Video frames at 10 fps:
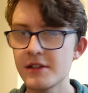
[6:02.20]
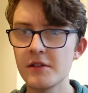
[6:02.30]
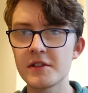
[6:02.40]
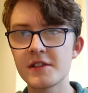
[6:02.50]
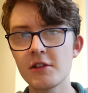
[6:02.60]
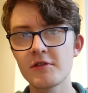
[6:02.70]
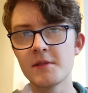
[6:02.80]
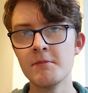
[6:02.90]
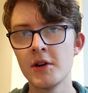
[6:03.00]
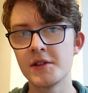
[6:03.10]
he's not done Secrets
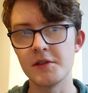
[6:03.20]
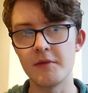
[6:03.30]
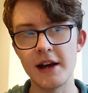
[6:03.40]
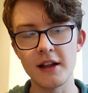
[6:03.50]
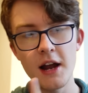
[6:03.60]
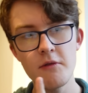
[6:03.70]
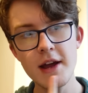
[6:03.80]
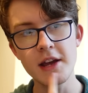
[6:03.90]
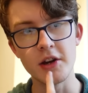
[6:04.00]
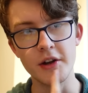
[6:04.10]
of Merseyrail. I
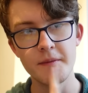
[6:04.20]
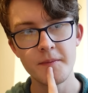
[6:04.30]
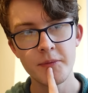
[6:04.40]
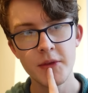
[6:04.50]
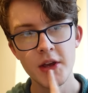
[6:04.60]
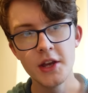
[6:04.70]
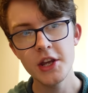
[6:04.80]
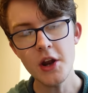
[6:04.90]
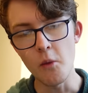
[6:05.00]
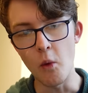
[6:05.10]
reckon,
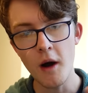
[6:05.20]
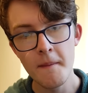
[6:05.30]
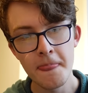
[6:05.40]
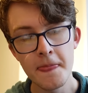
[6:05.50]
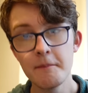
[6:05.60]
you know what?